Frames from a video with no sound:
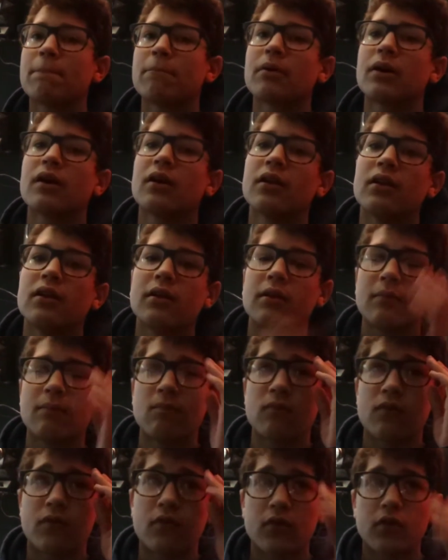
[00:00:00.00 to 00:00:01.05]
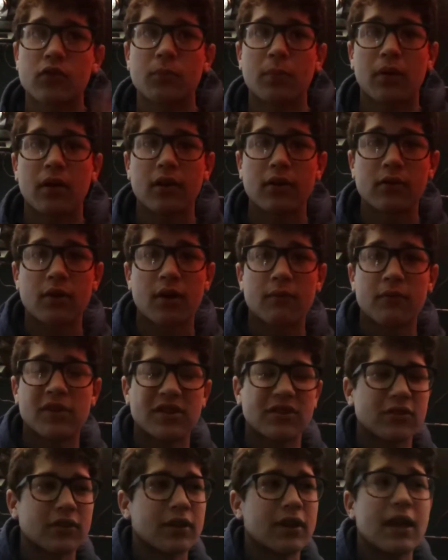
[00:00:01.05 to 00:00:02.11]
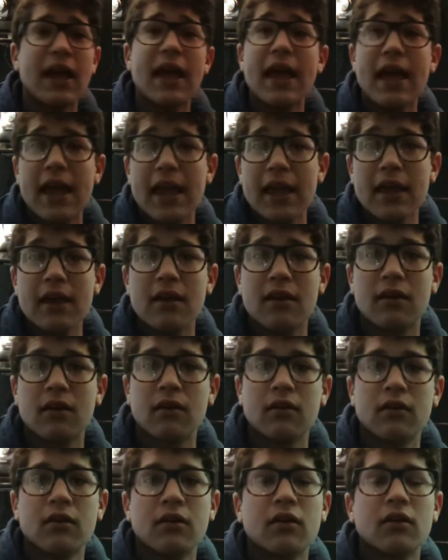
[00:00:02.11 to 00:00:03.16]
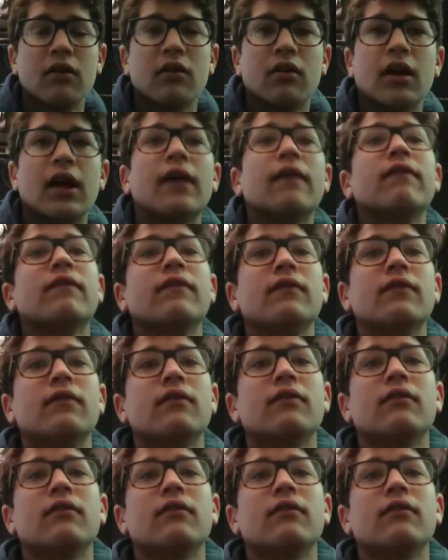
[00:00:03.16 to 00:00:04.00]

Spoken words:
But the first part is obviously A, and